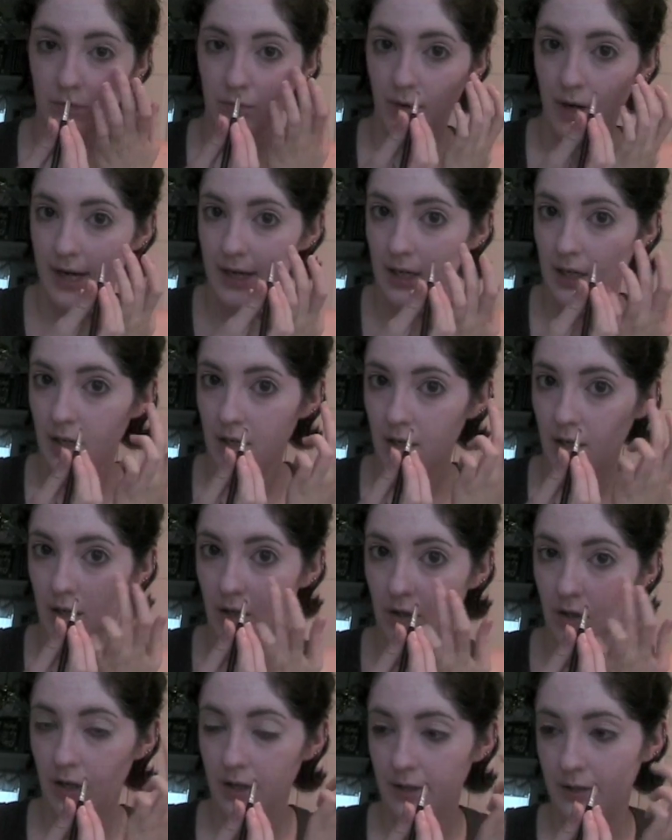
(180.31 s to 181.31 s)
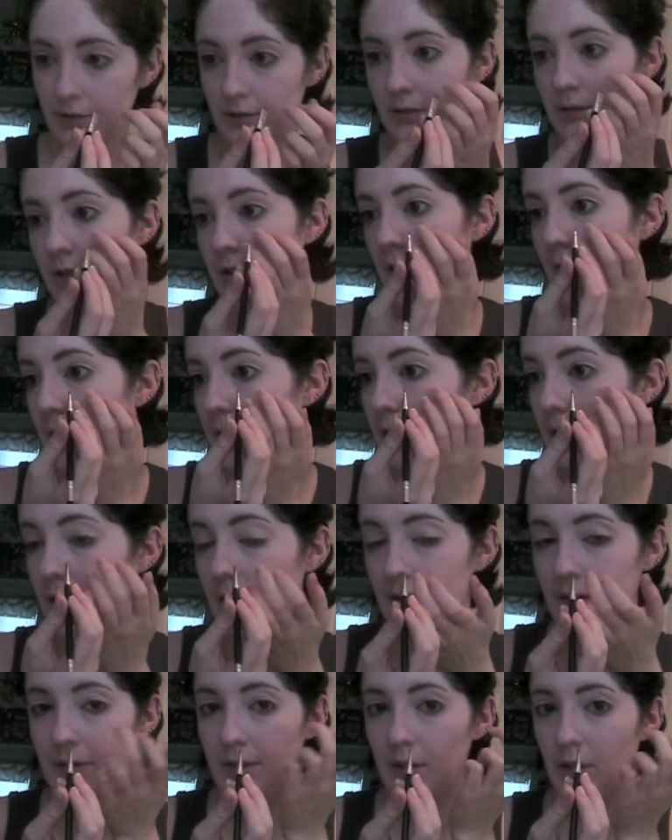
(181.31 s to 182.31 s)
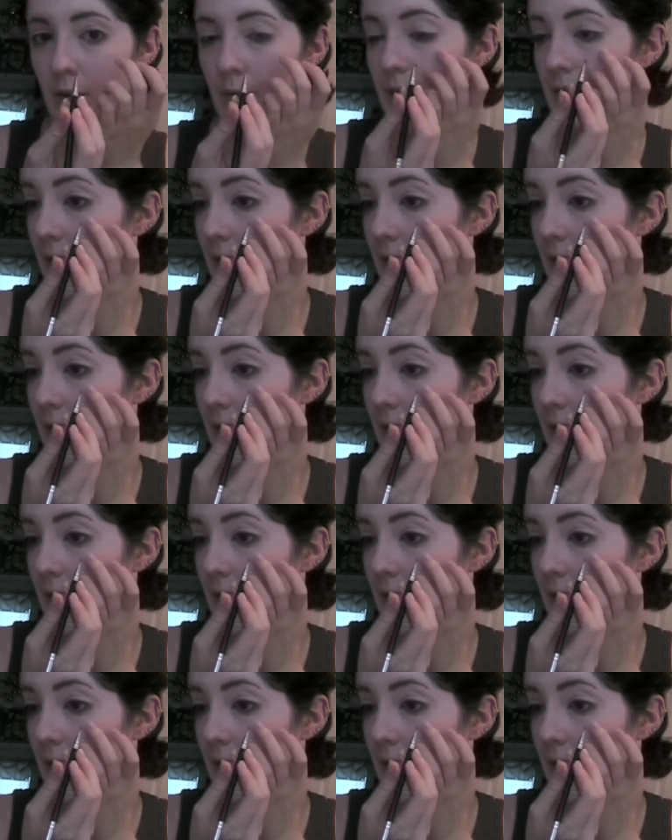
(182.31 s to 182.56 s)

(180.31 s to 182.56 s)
right along the lower